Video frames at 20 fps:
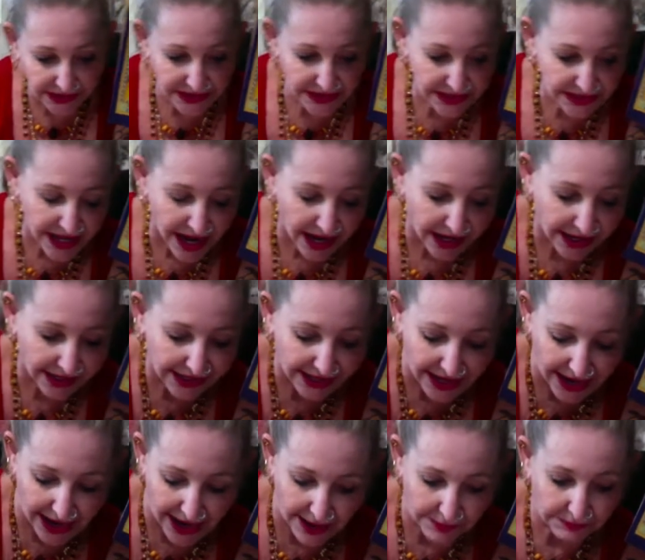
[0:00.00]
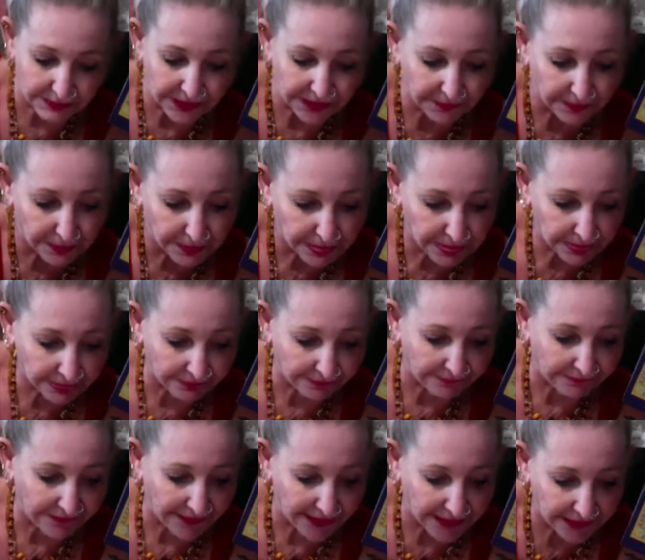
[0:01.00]
It's not going to happen.
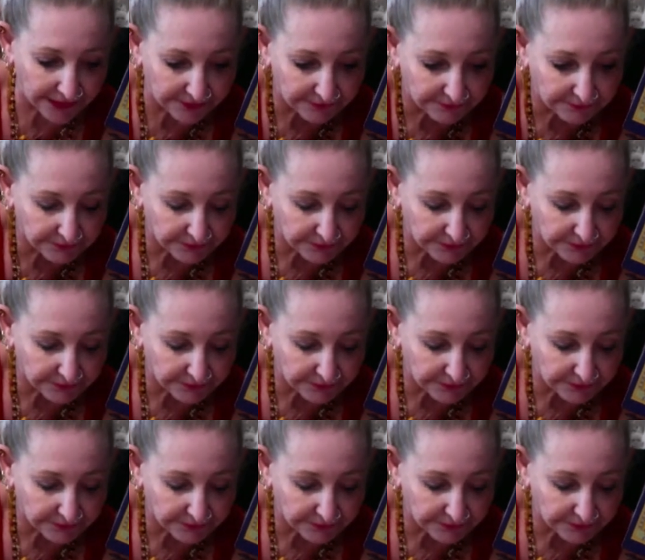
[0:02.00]
Okay.